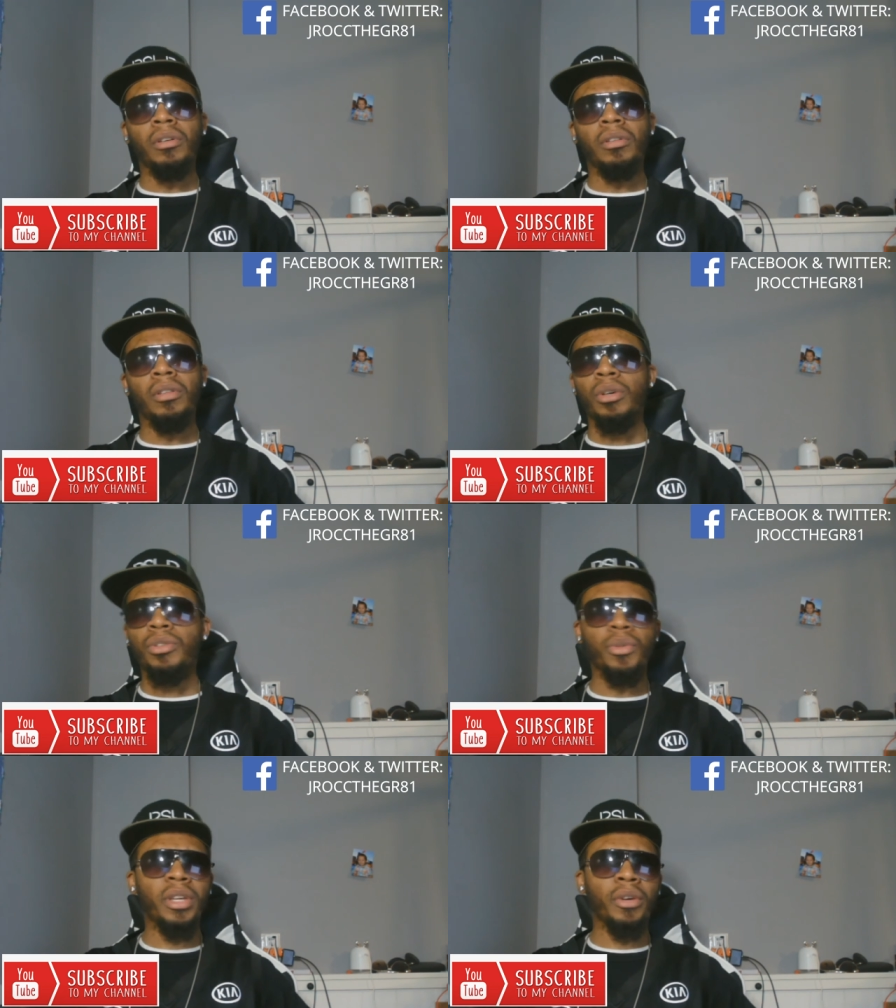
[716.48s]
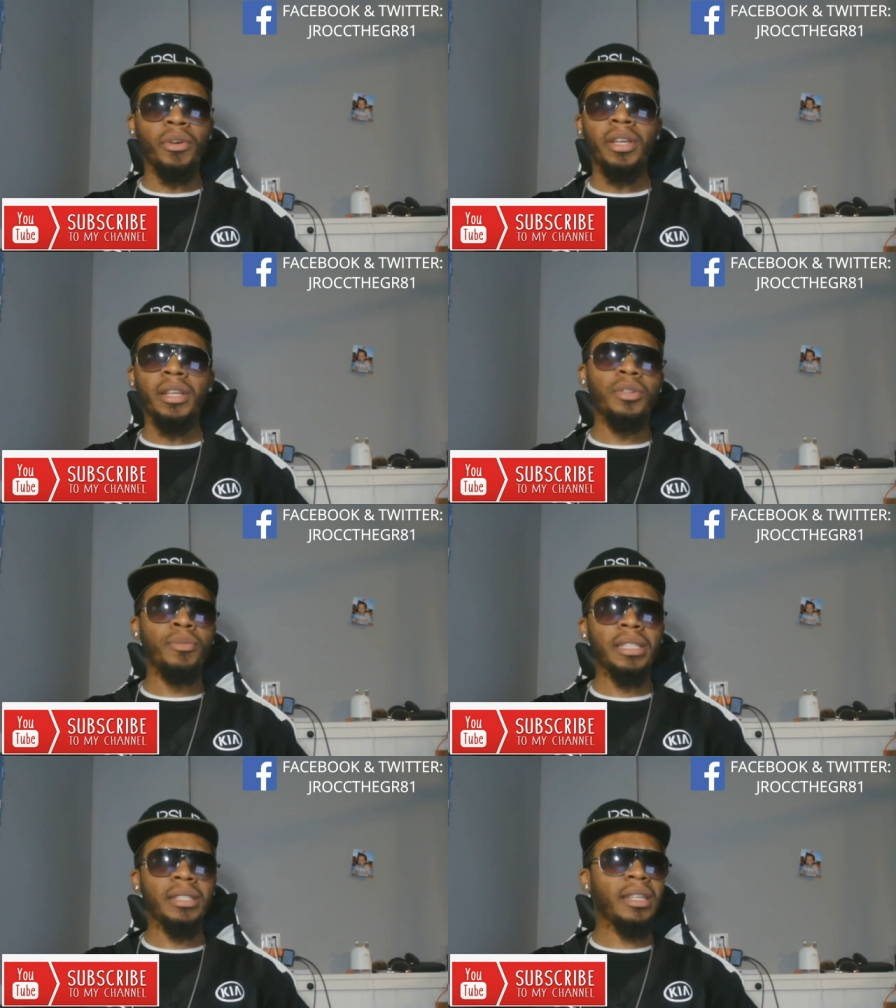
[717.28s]
Those three ingredients, you
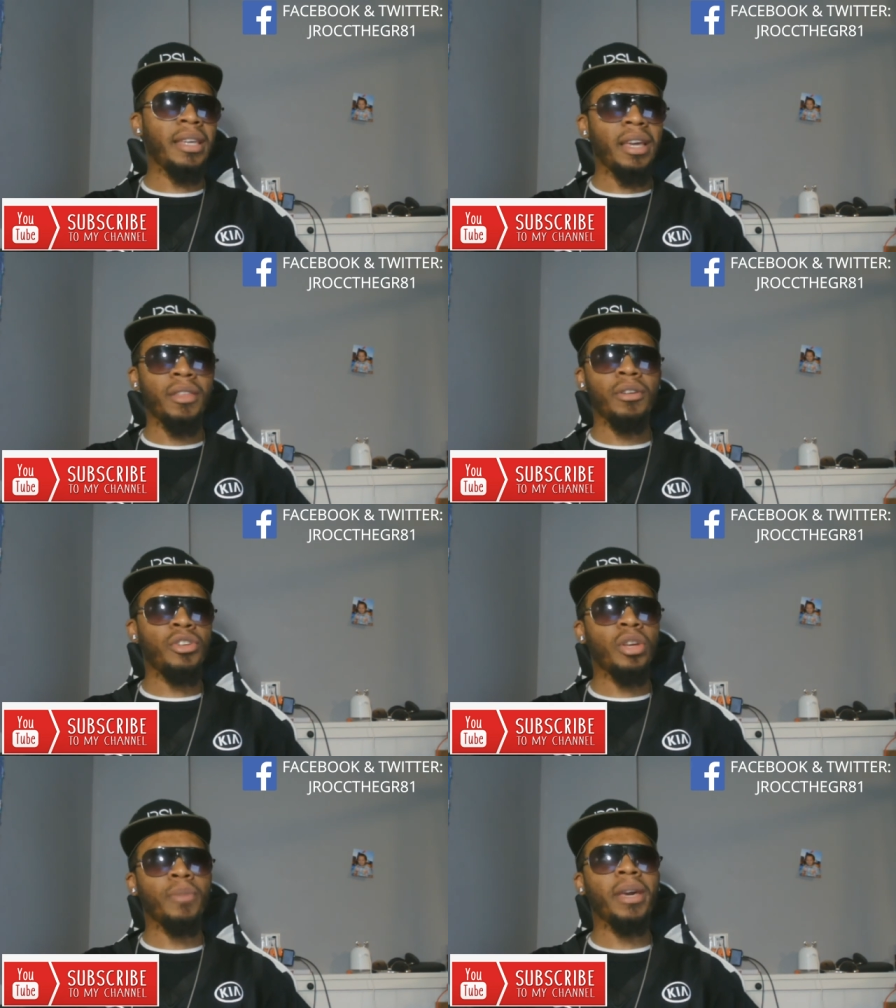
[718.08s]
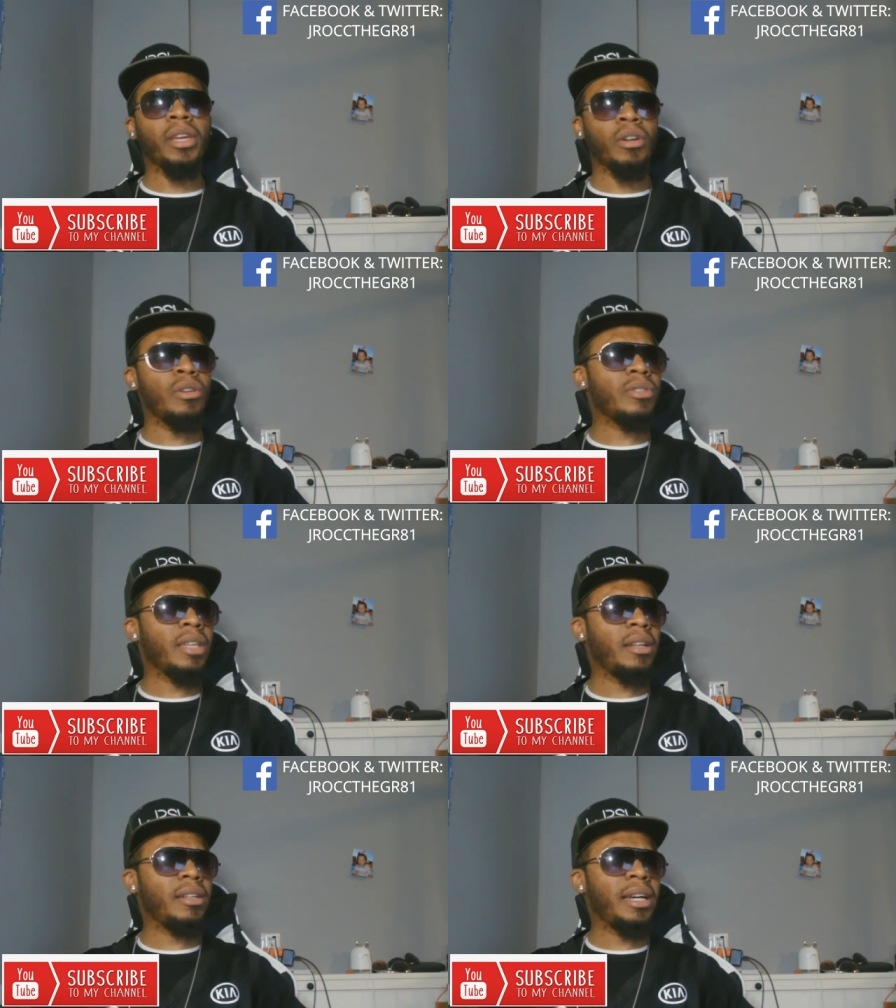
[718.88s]
mix it together, you can make your own
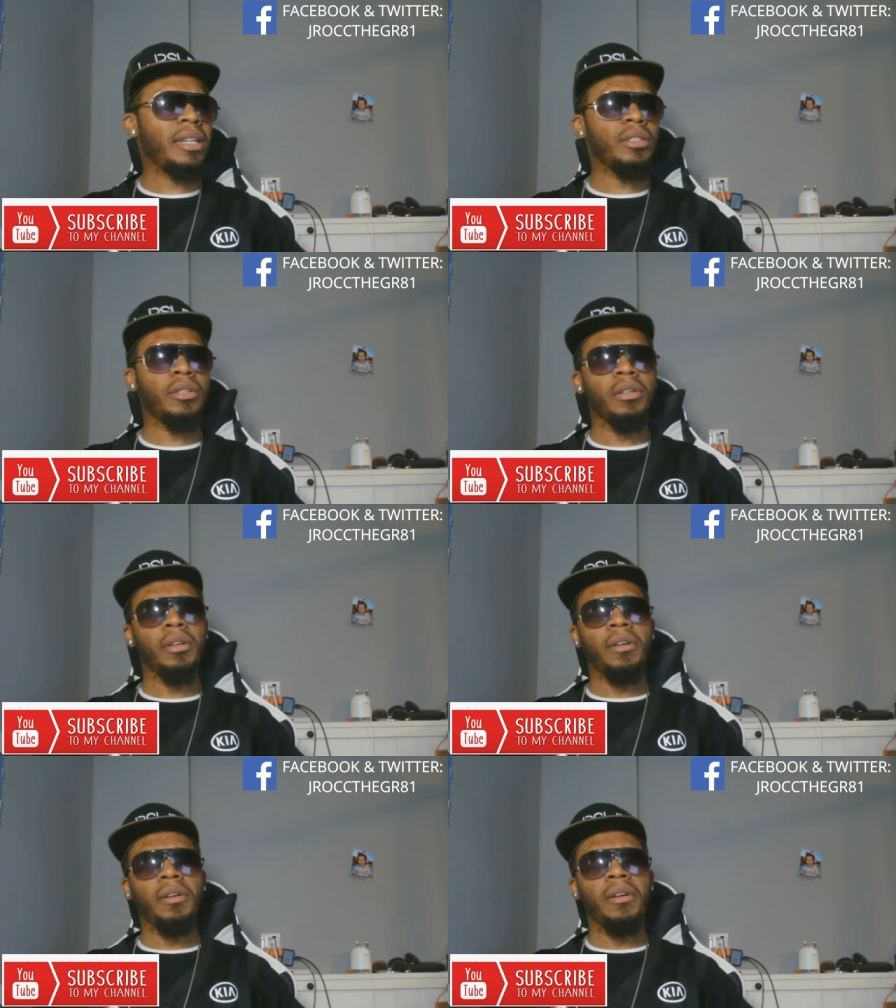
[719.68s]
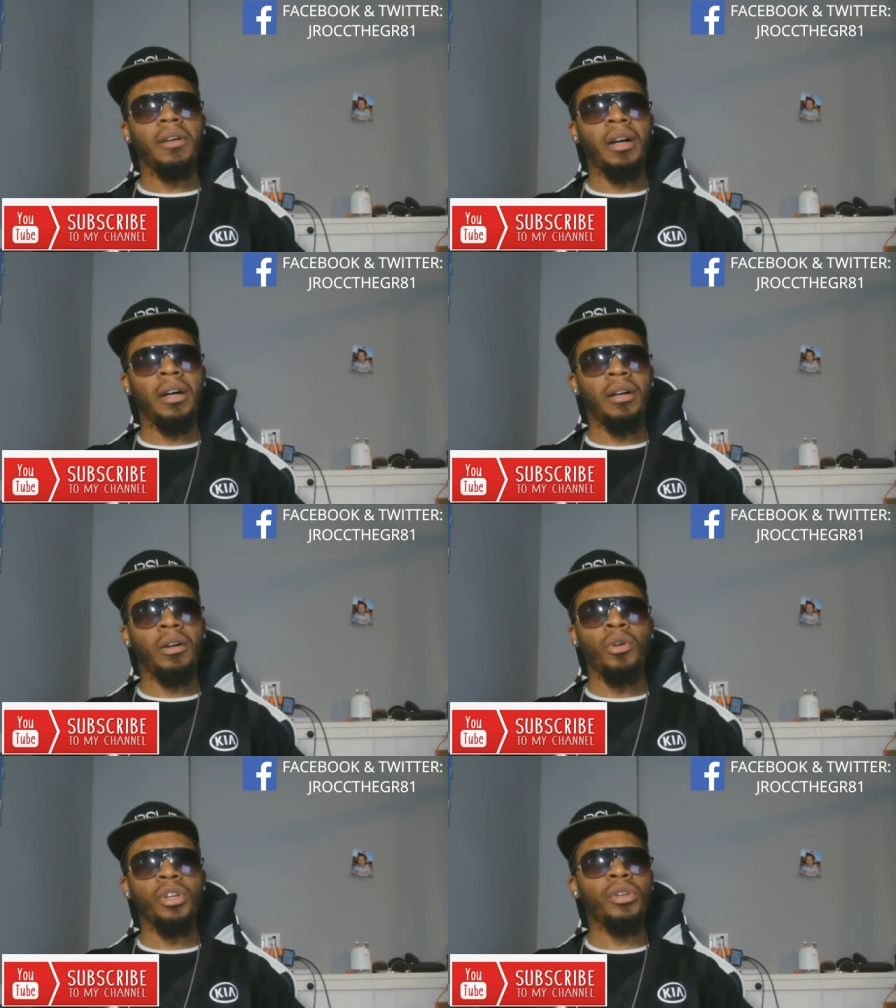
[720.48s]
sanitizer. Uh,
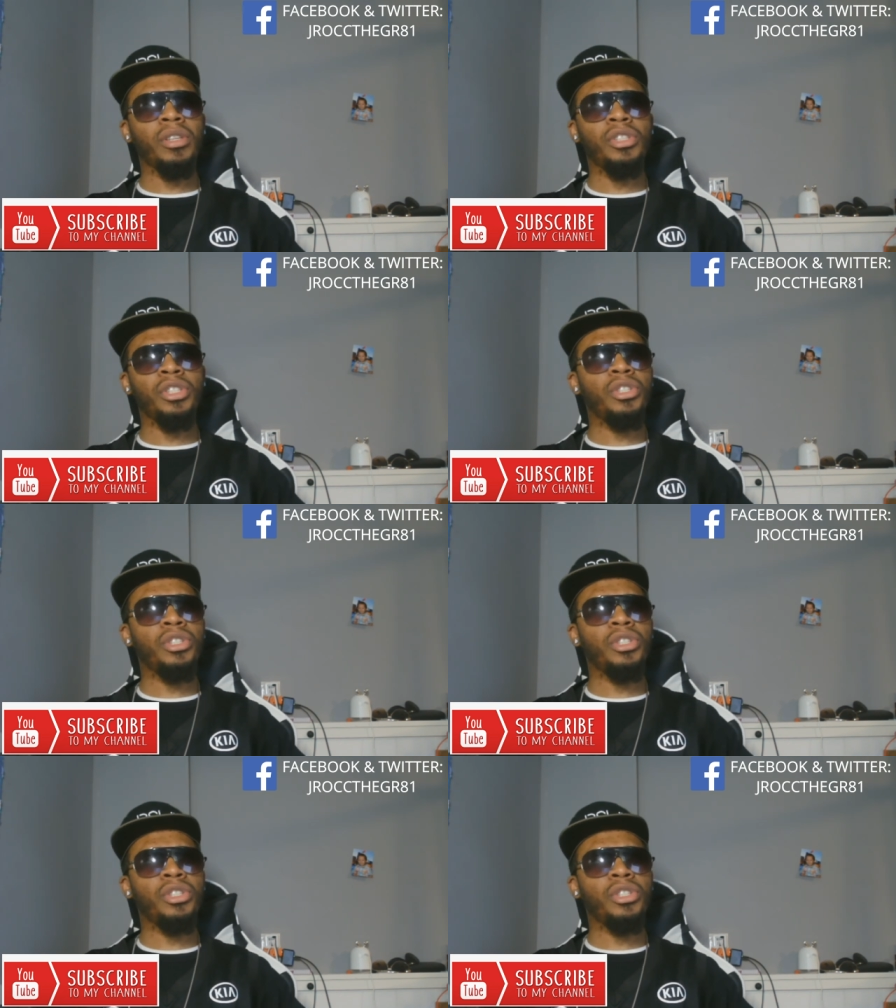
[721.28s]
or you can just